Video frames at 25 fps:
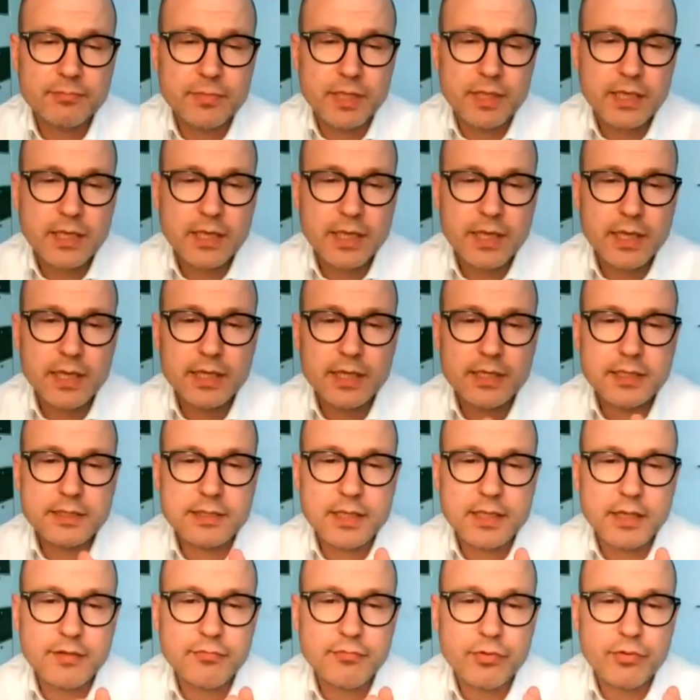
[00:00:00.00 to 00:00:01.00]
He is
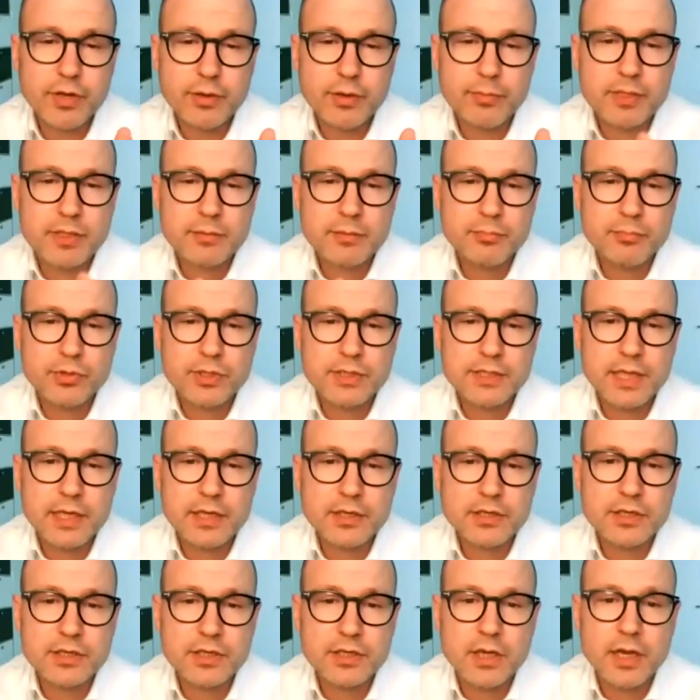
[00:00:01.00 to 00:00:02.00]
a frequent
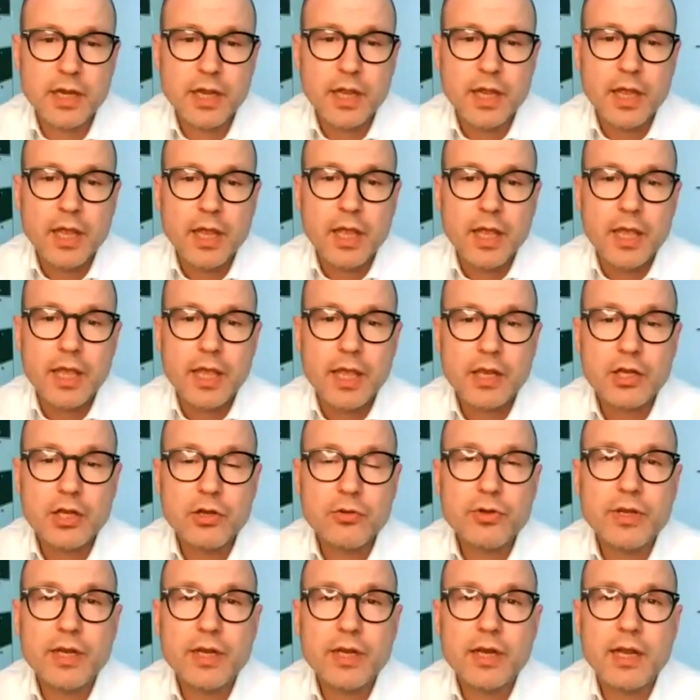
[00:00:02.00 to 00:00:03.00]
presenter,
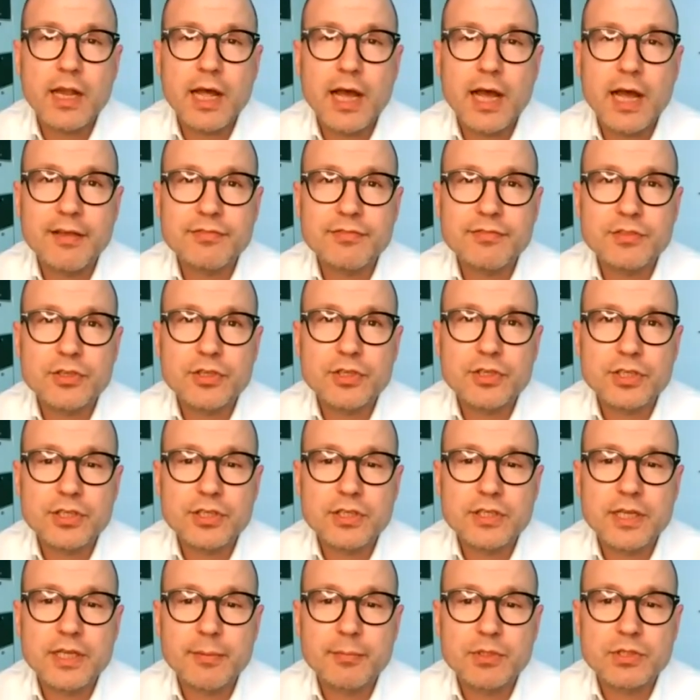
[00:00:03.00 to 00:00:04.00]
including live surgical
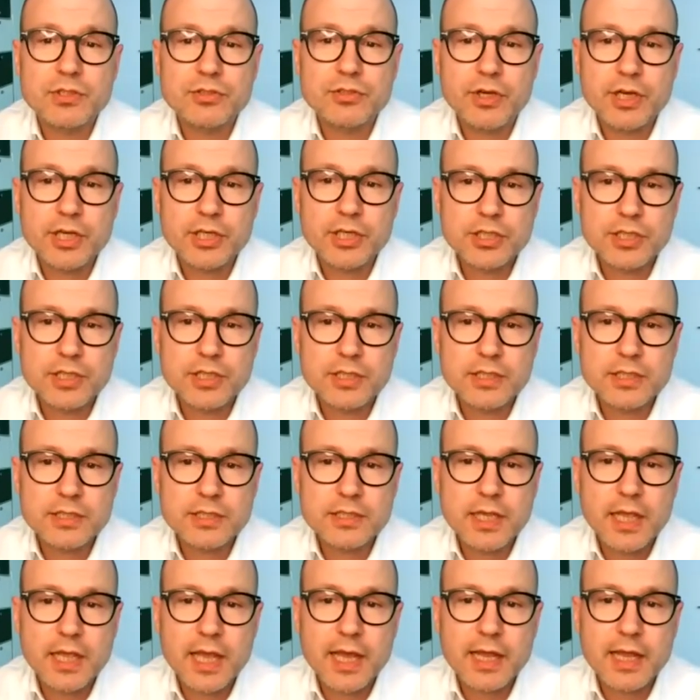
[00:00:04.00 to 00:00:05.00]
demonstrations
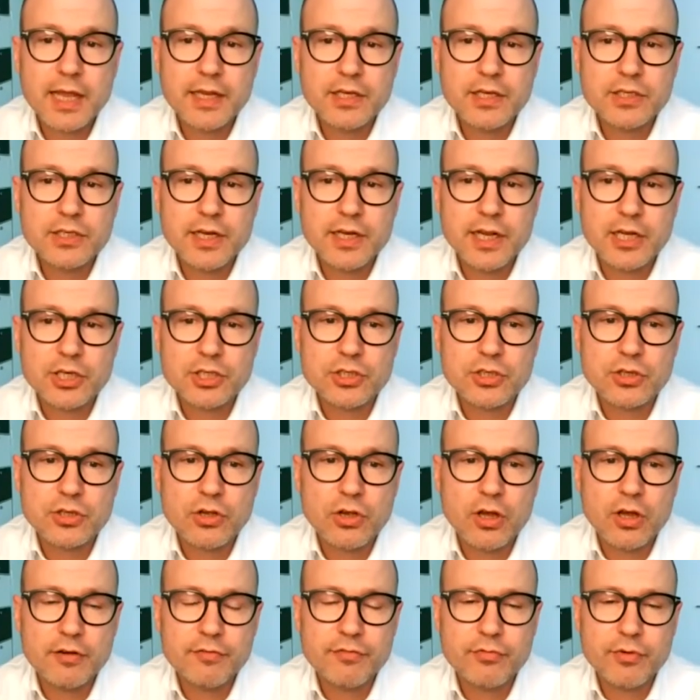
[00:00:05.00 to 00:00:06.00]
at international
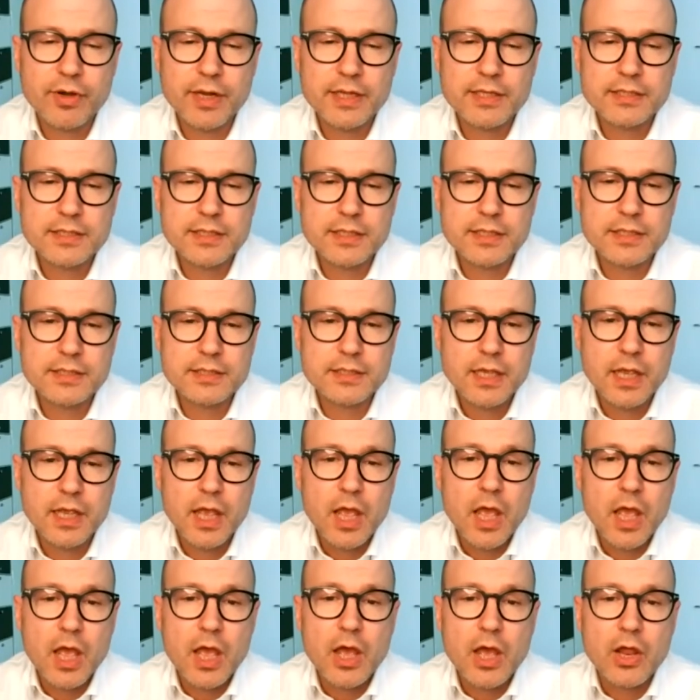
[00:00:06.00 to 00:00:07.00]
conferences,
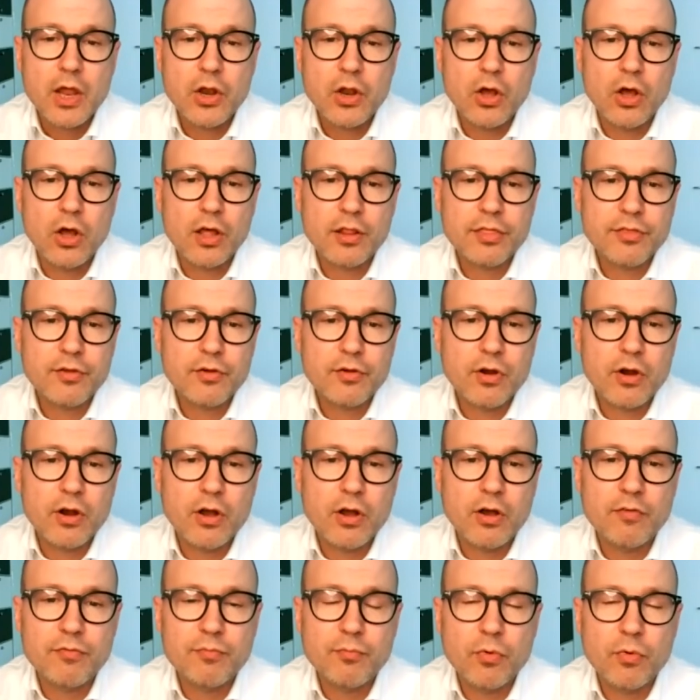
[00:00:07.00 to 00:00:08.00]
an author
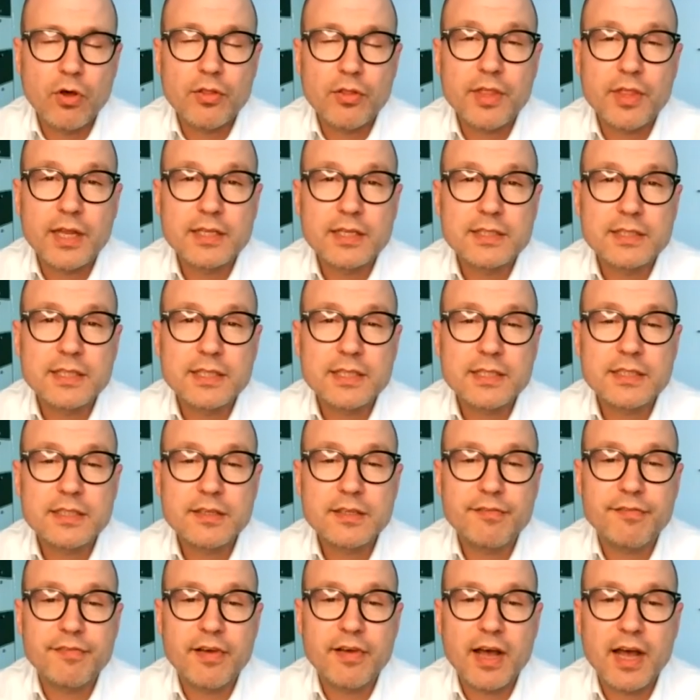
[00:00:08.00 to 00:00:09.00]
of more than
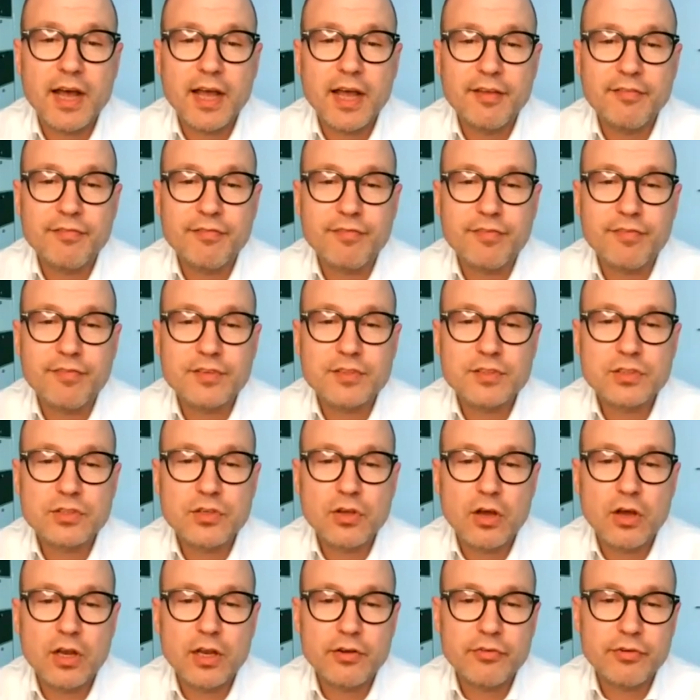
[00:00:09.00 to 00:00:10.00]
65
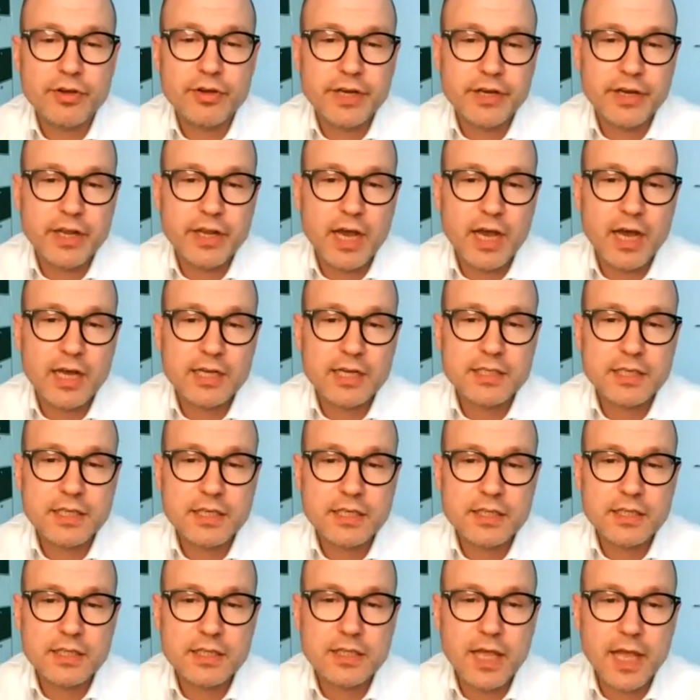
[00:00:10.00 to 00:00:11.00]
scholarly
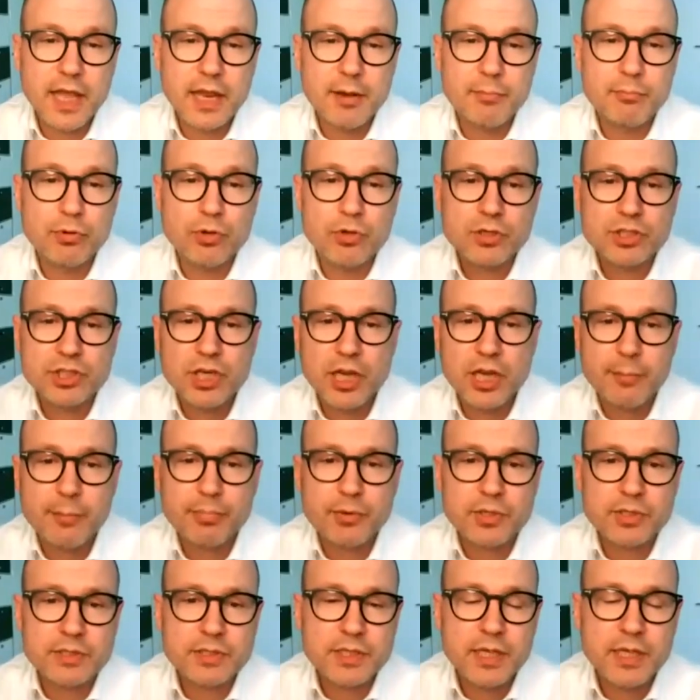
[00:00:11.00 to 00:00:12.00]
article and book
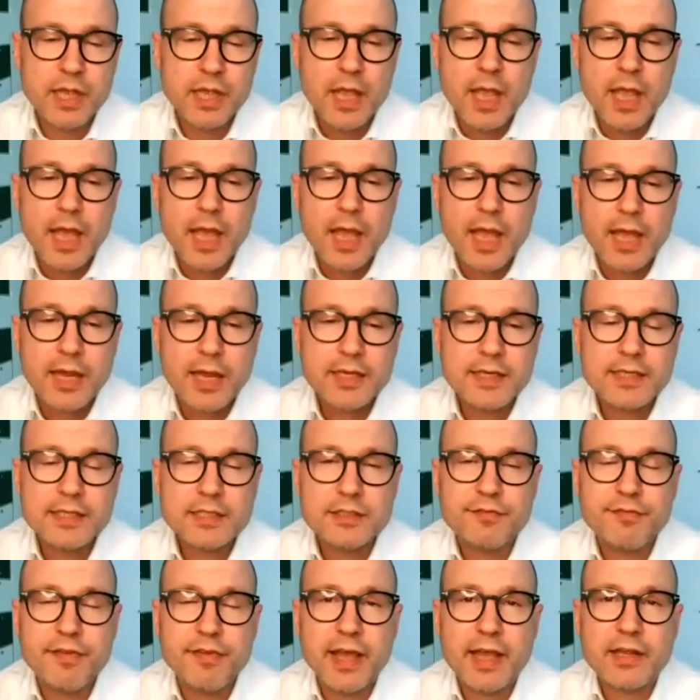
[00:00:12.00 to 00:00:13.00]
chapters, and
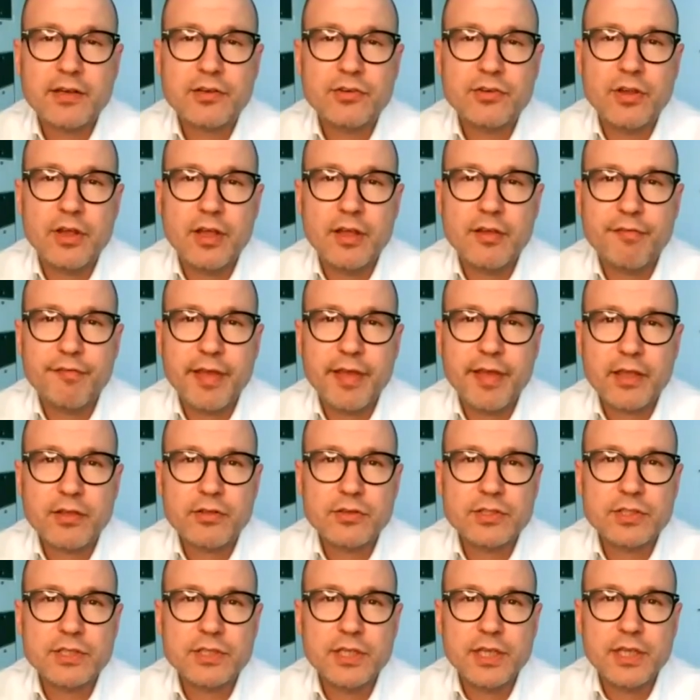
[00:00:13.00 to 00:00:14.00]
he's
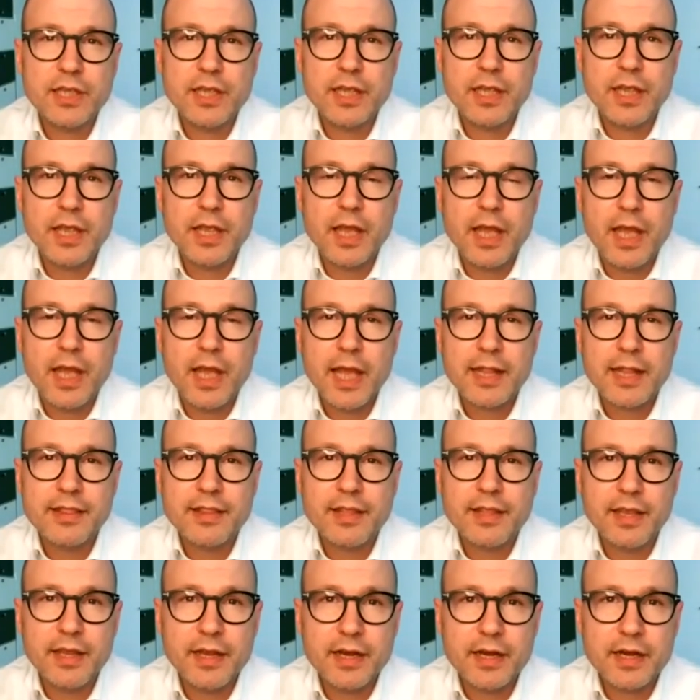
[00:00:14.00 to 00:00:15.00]
faculty at
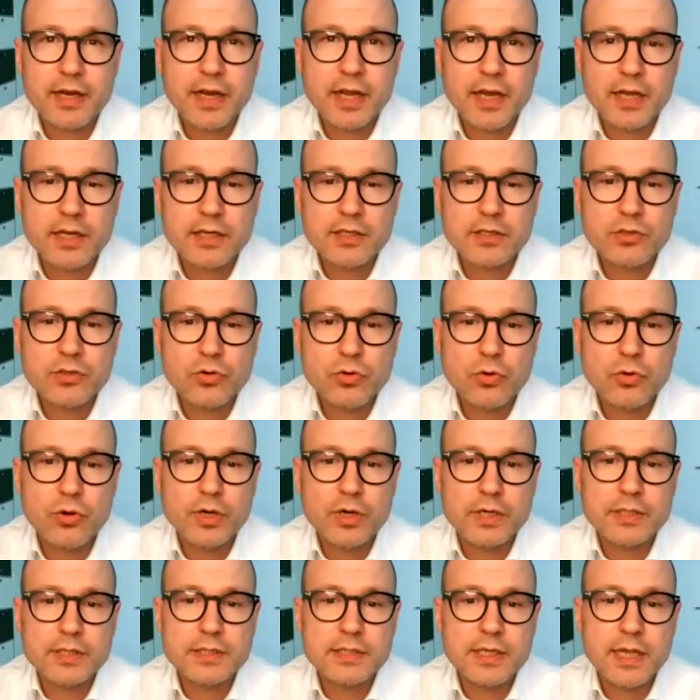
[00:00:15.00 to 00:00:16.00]
the EARCUT
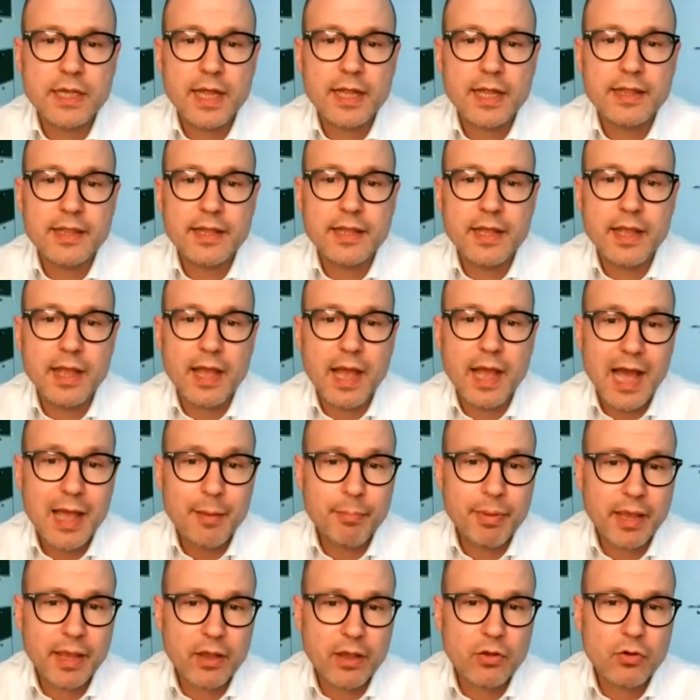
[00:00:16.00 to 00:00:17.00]
course, at the
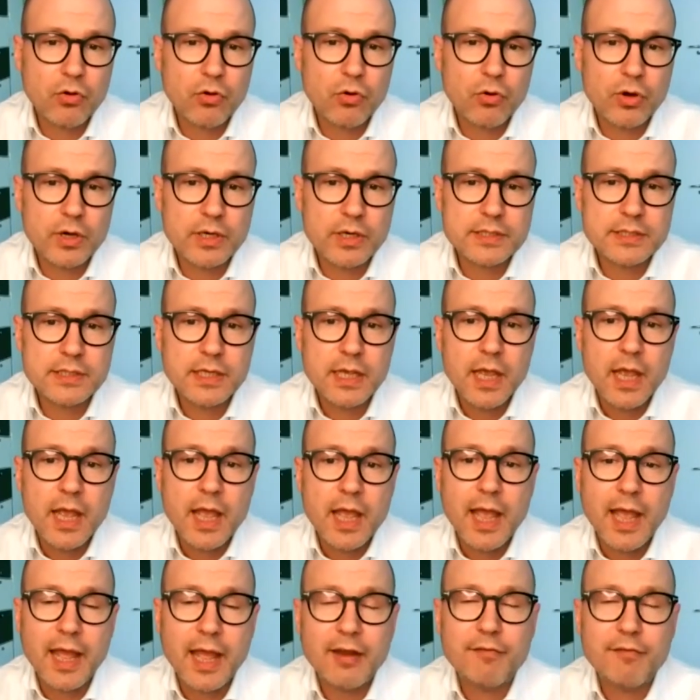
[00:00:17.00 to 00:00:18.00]
IPEC course,
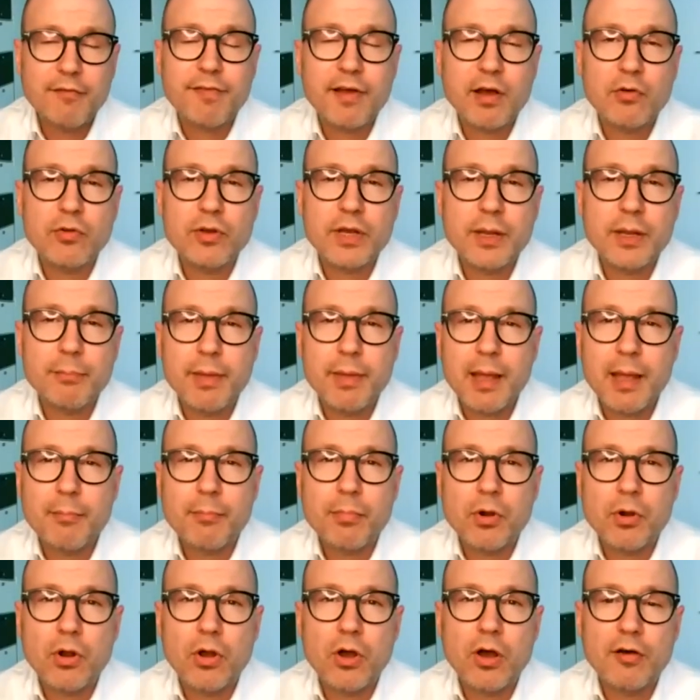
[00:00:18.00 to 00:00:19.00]
and founding
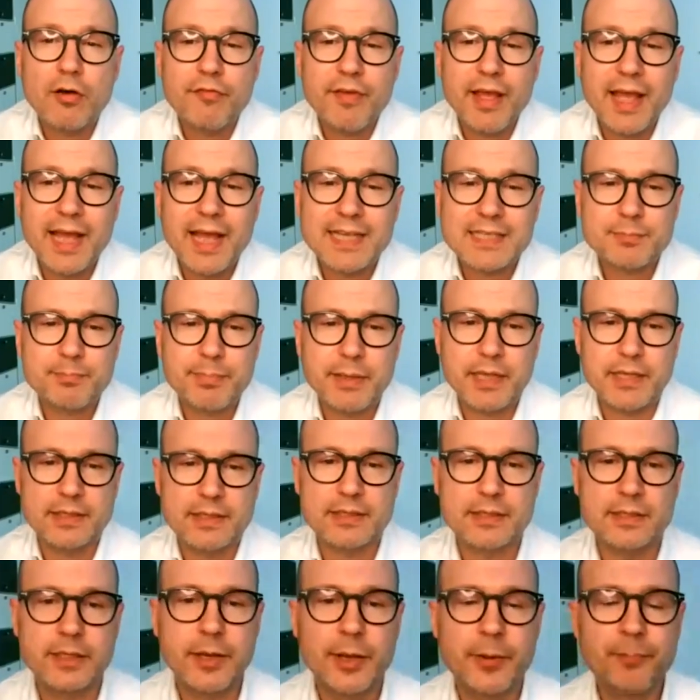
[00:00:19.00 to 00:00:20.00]
member of
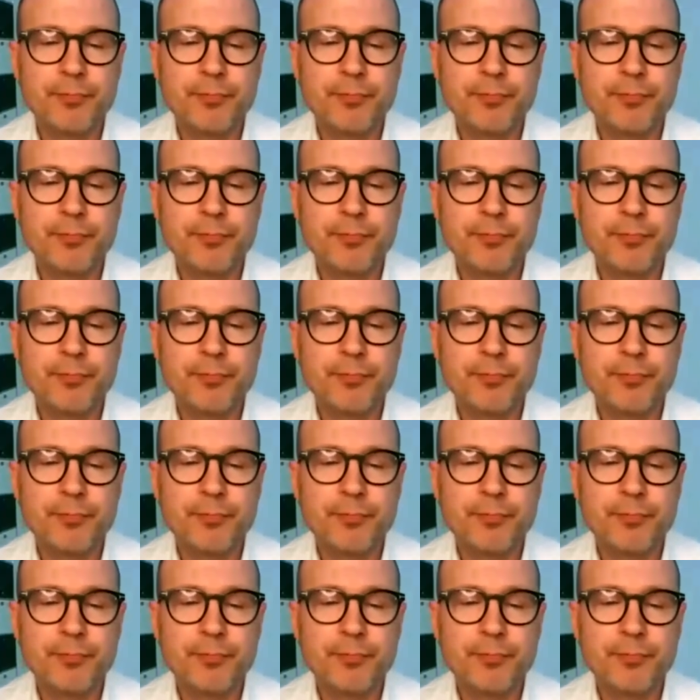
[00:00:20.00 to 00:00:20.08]
ASPES.